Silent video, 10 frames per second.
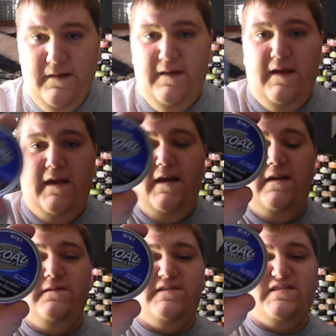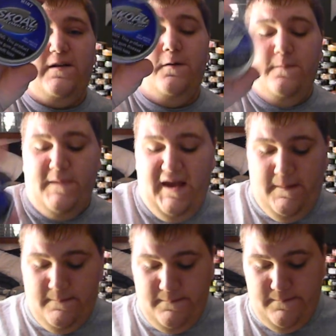And Skoal Mint.
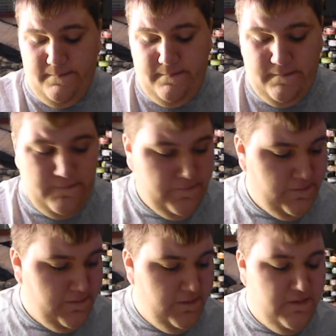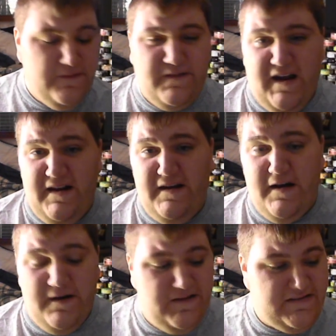Kind of
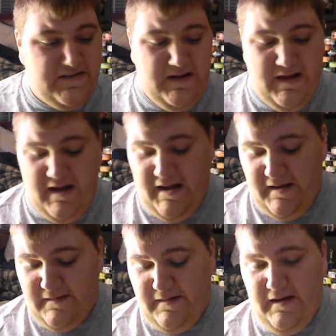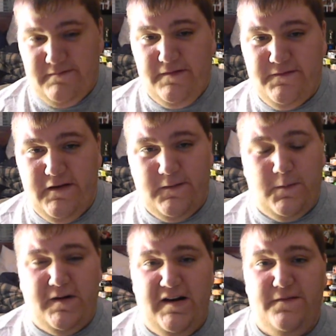noticed that I've reviewed
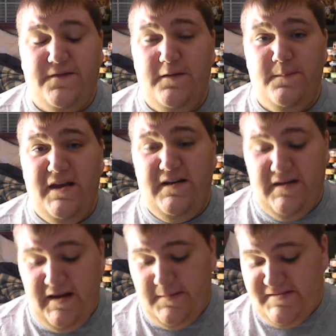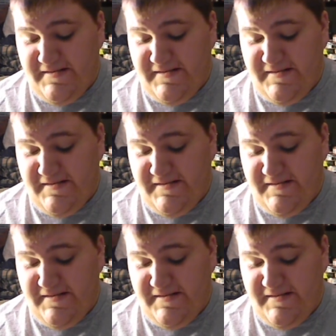quite a few mint dips.